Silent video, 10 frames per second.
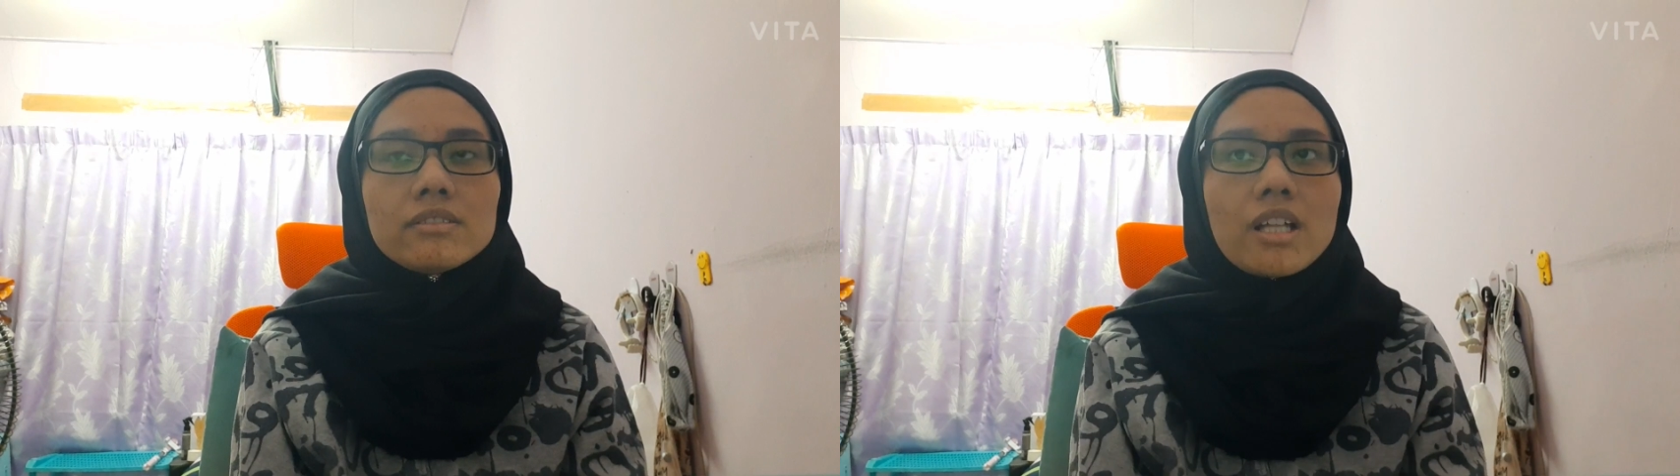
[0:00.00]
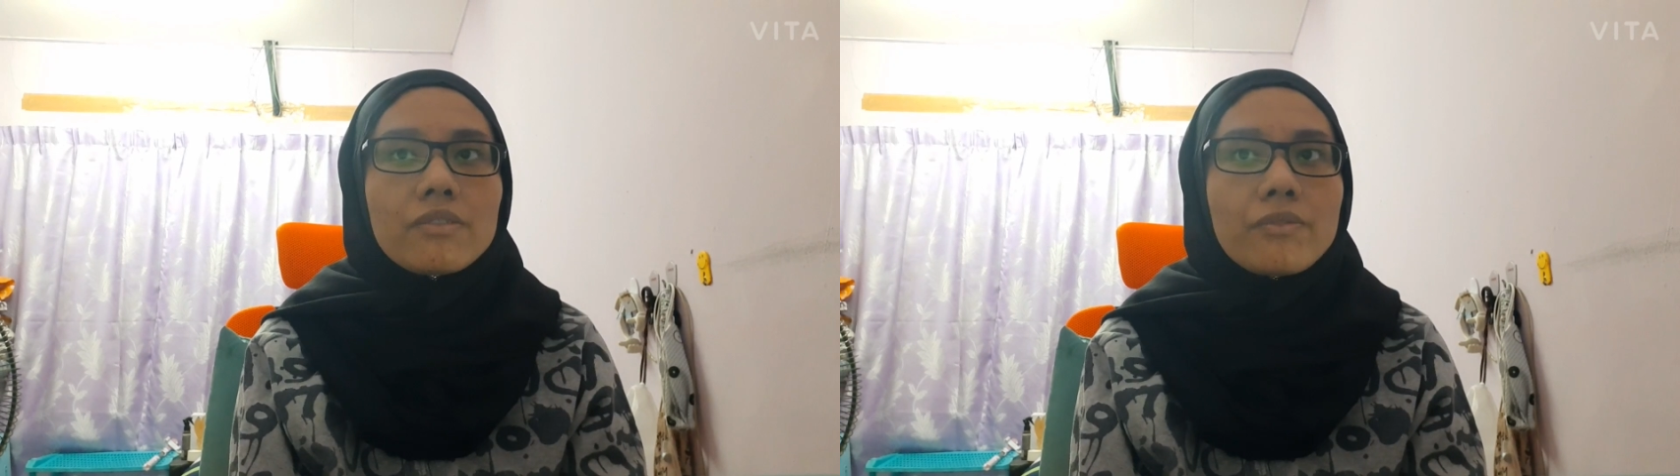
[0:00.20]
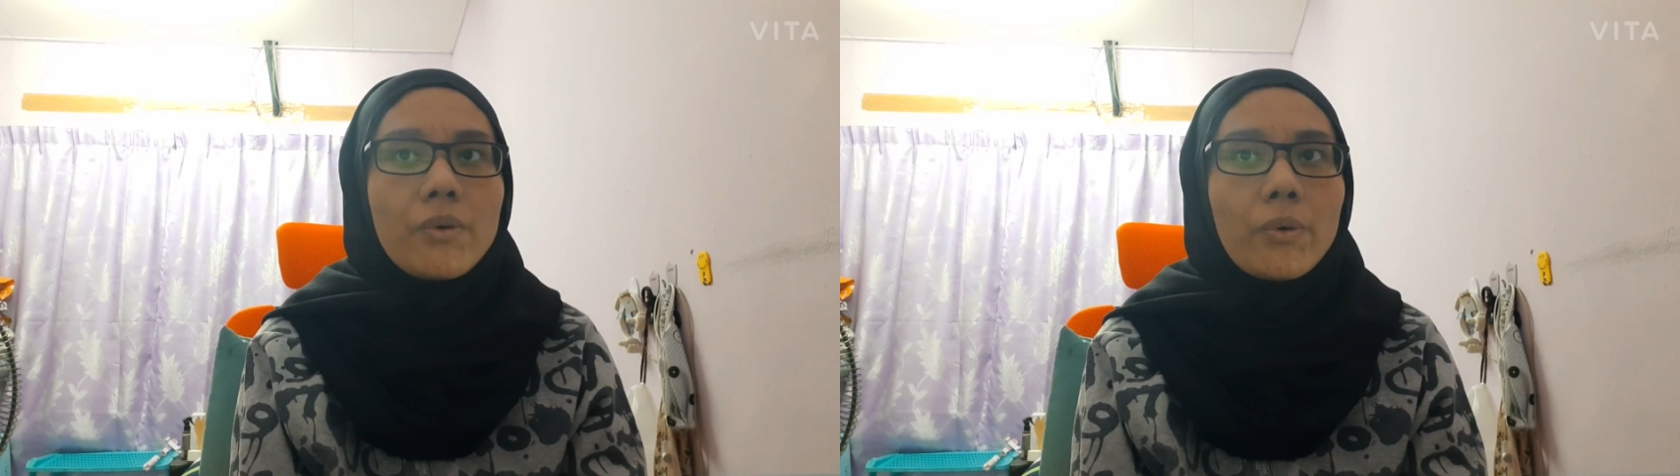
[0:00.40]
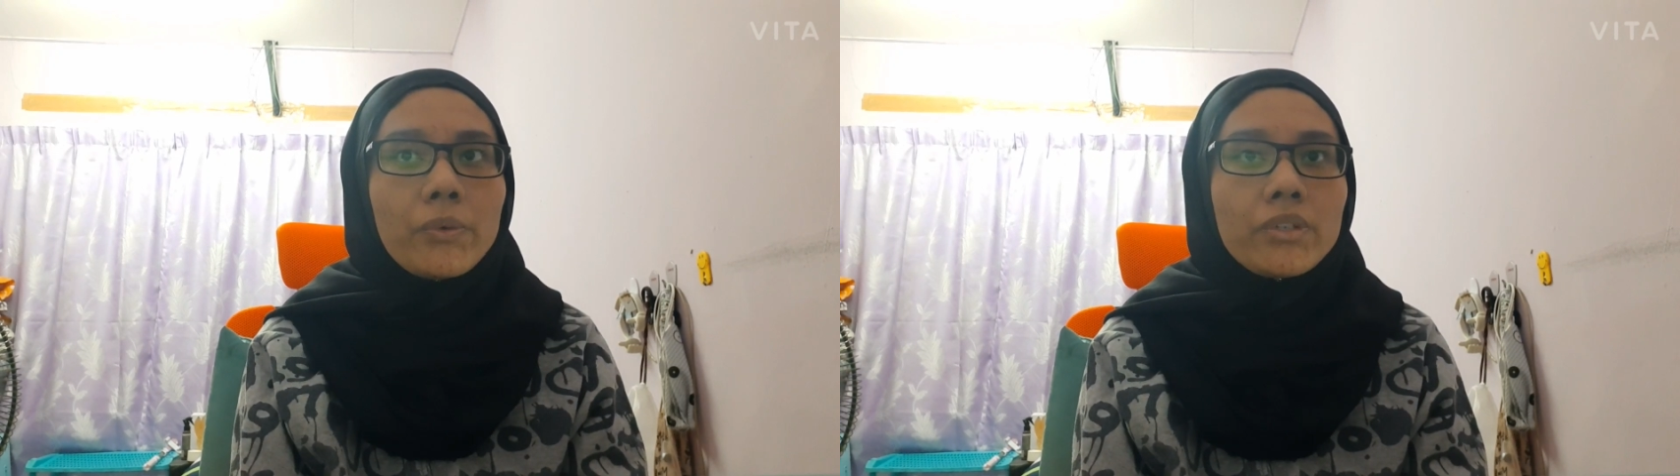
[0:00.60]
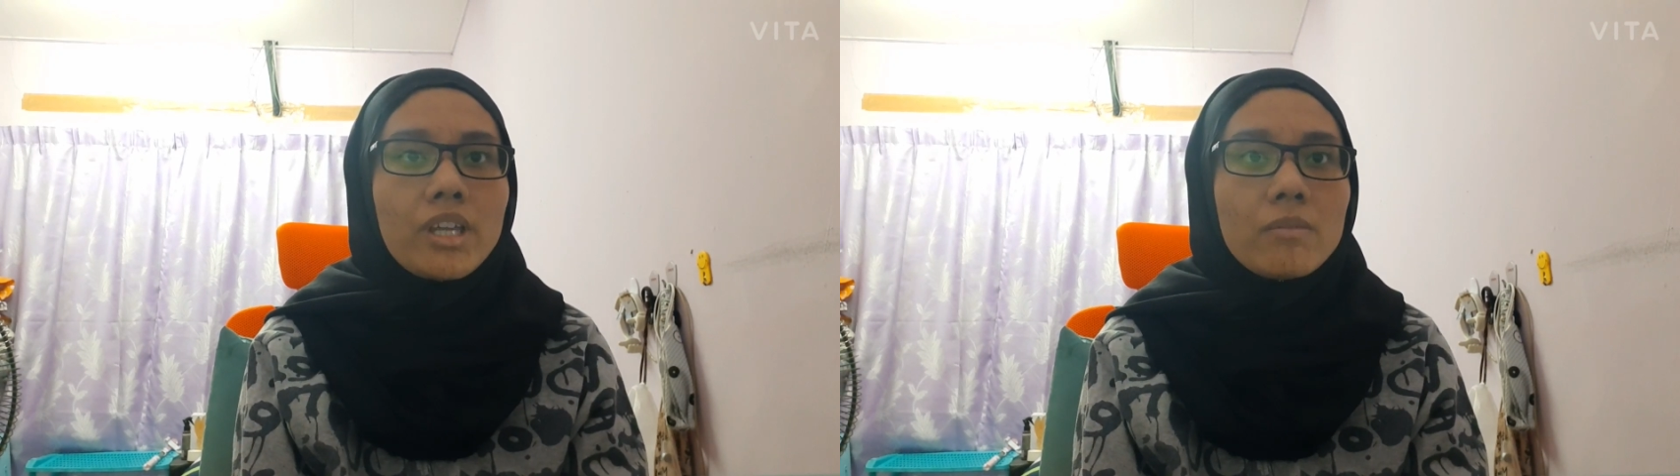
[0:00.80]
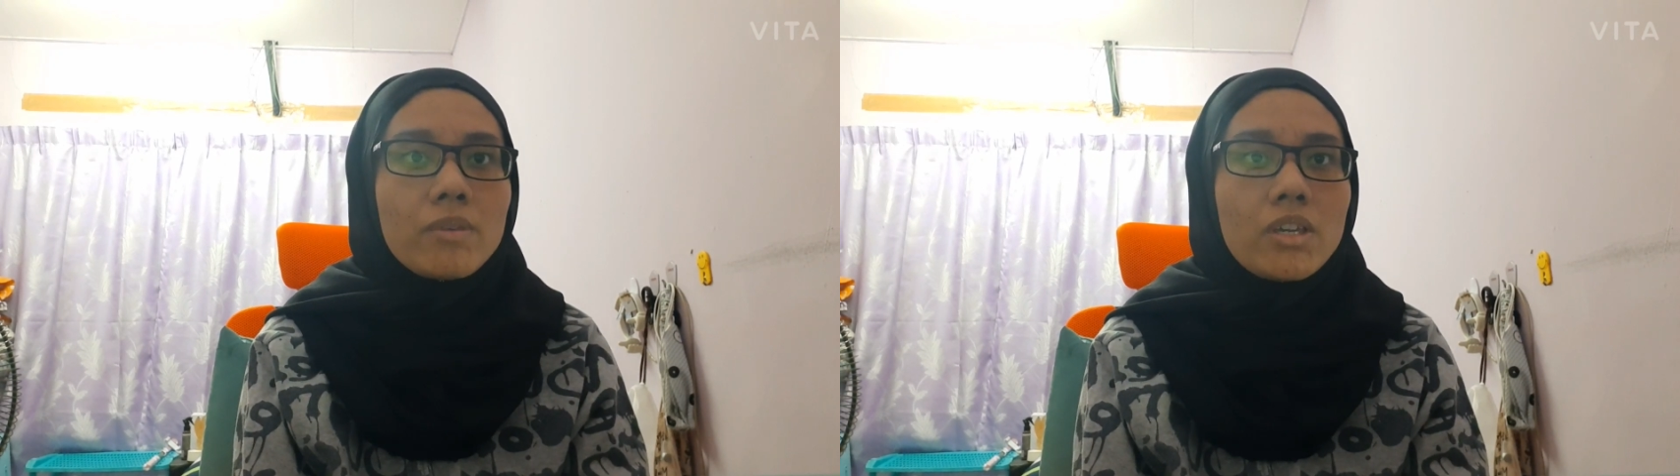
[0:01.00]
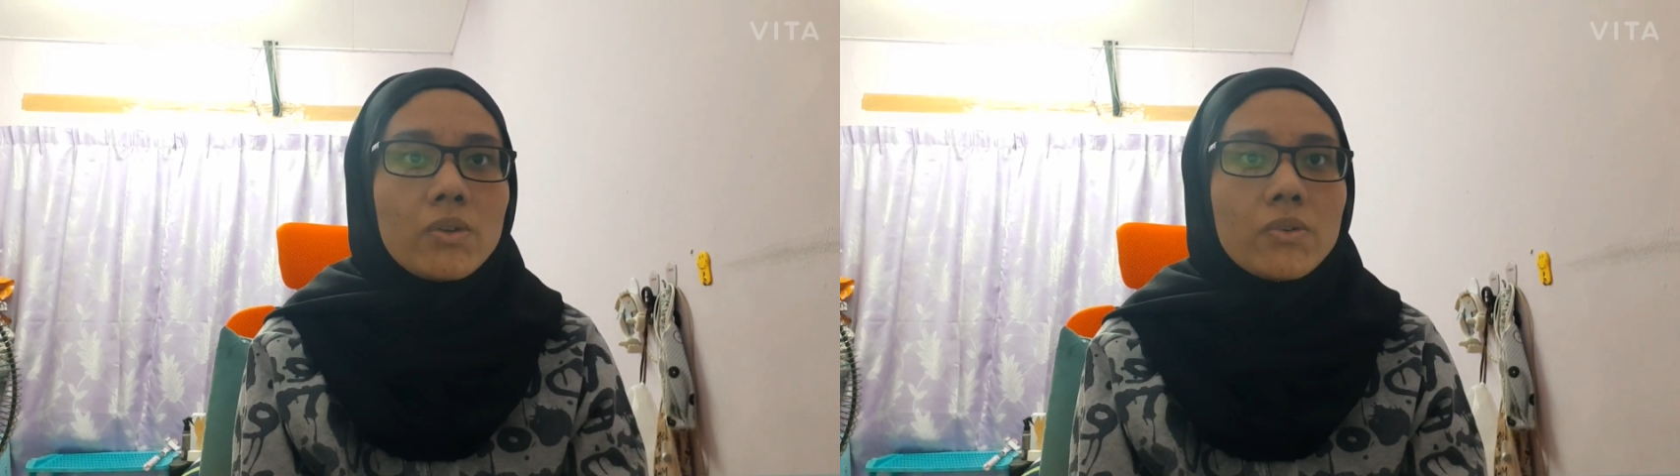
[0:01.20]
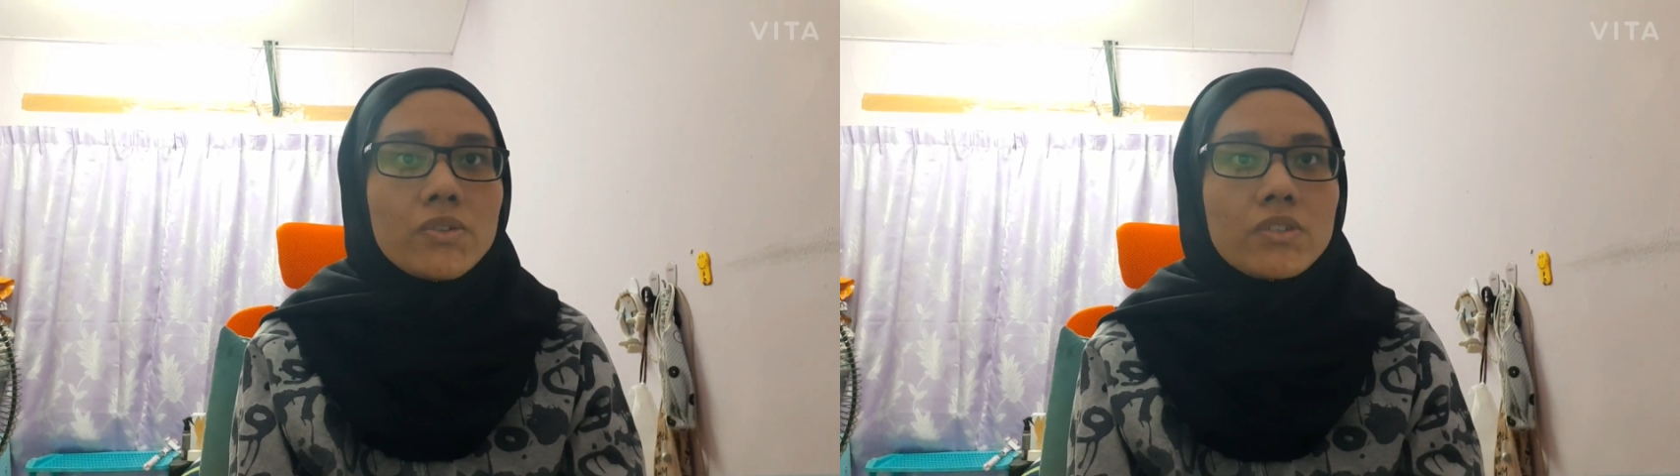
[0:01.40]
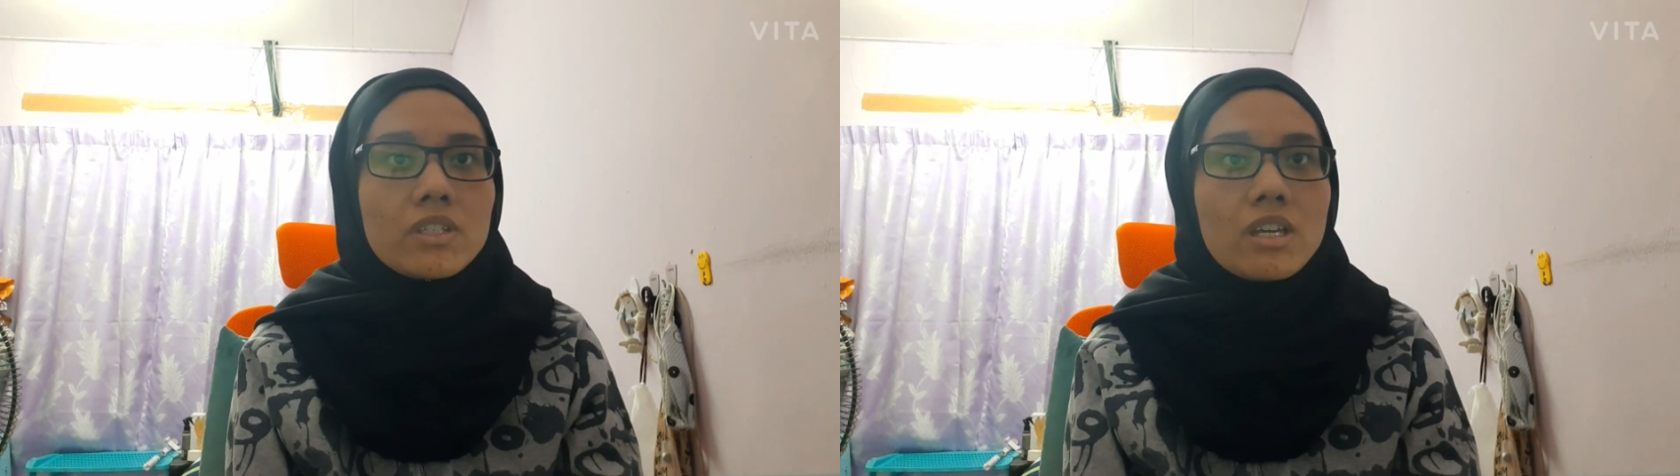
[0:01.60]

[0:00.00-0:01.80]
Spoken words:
cell phone can be used